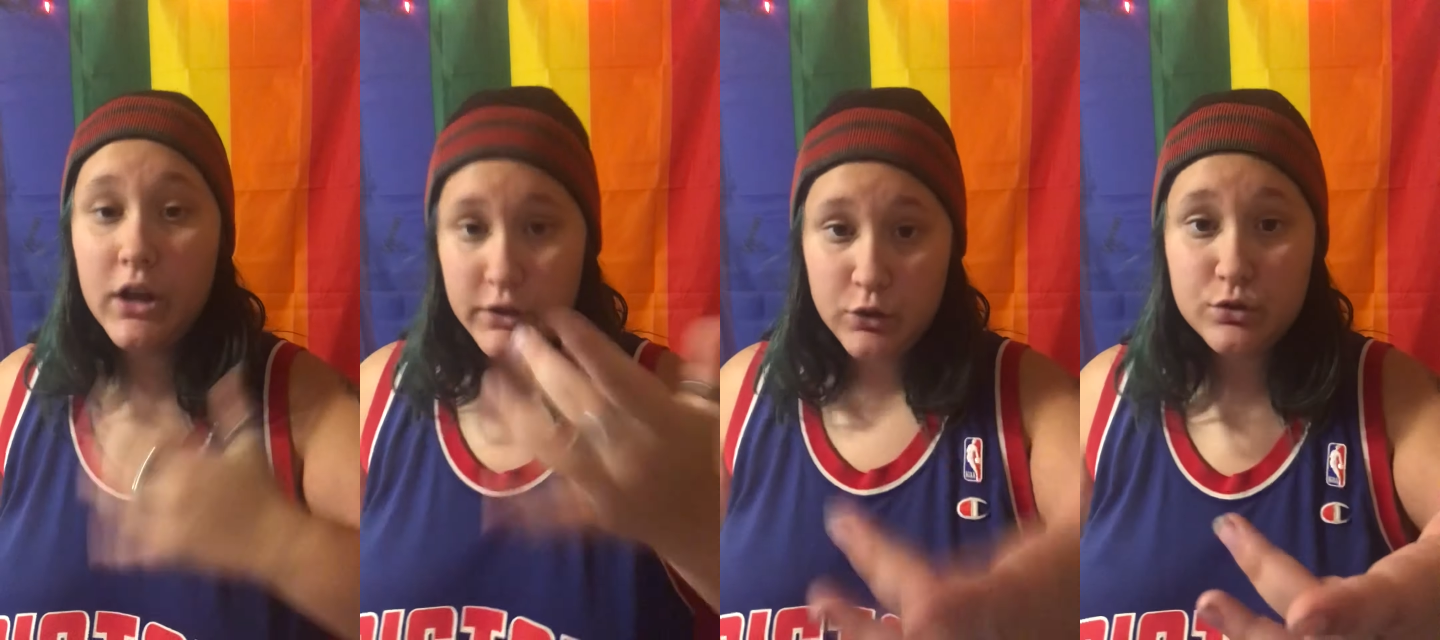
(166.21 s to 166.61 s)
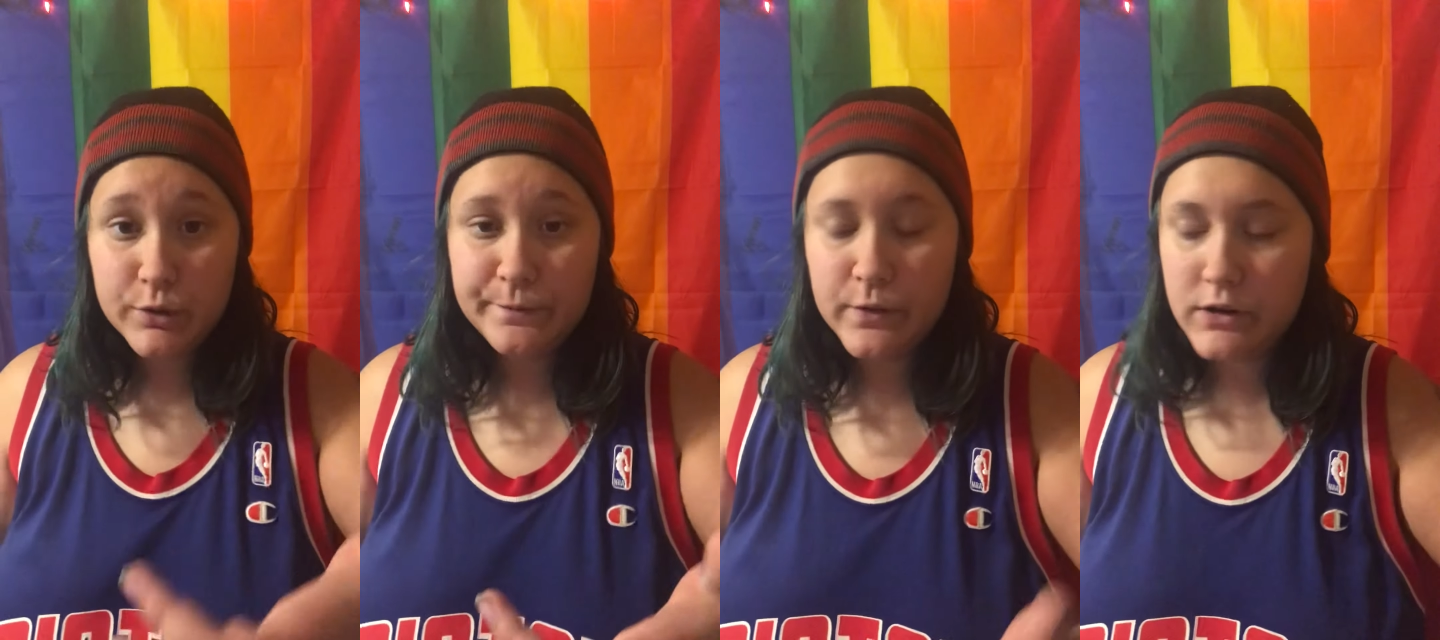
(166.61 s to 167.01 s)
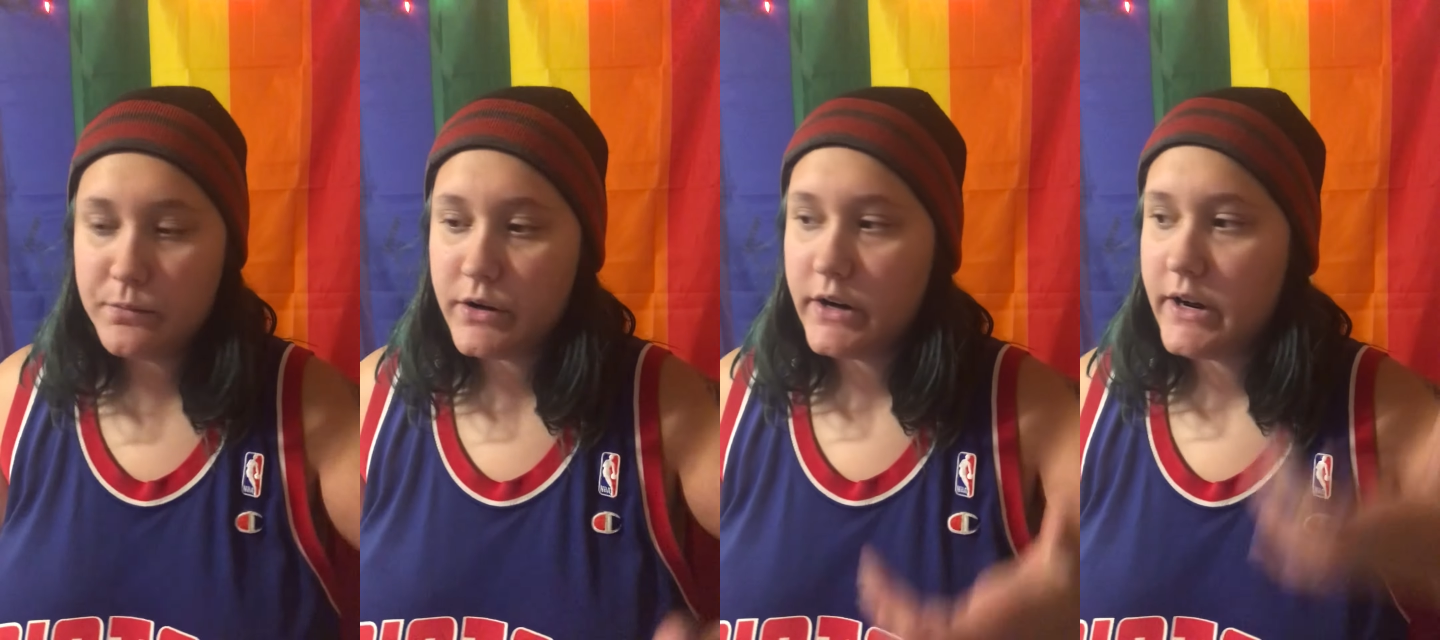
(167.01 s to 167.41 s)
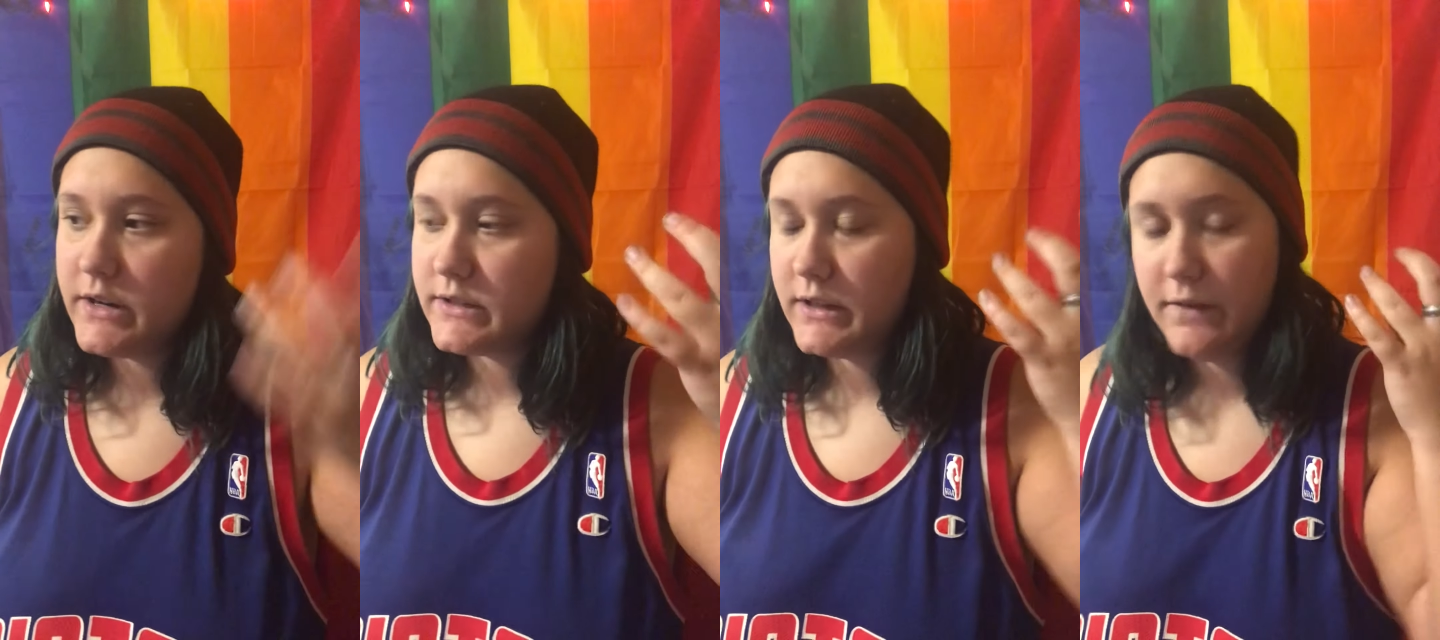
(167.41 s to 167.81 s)
a YouTube phone number
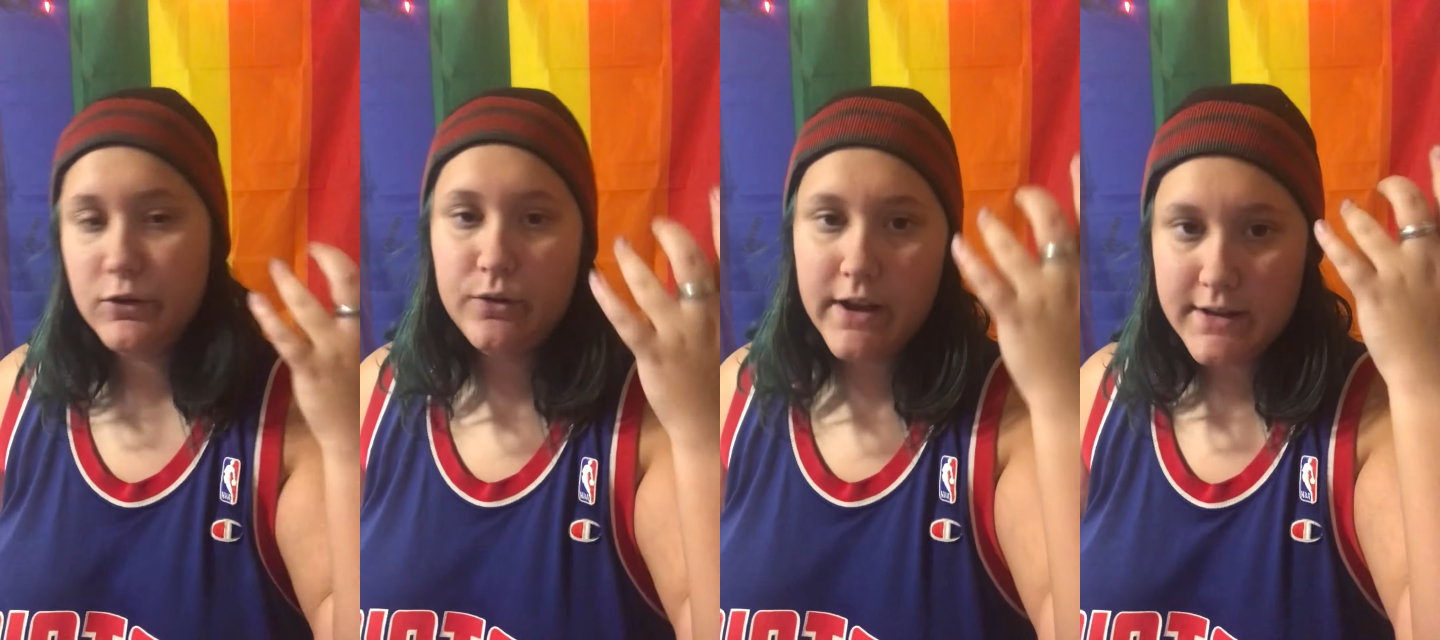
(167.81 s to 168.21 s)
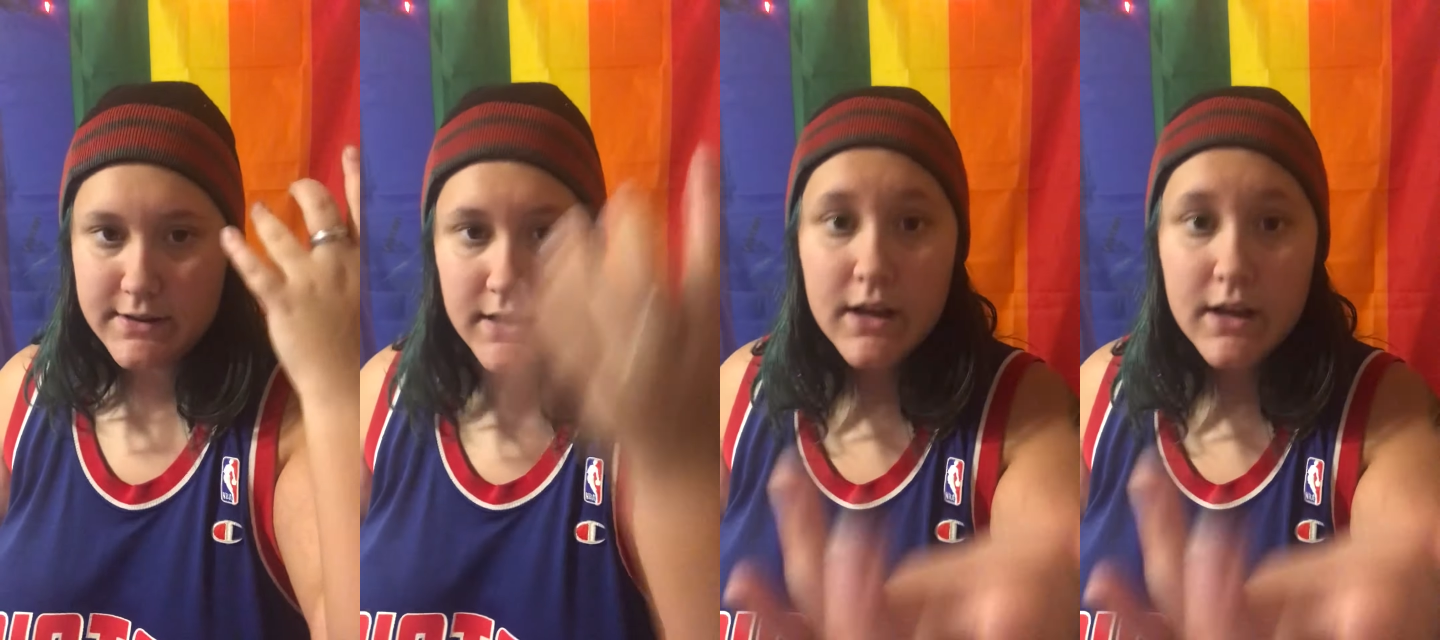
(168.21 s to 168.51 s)
and to give you guys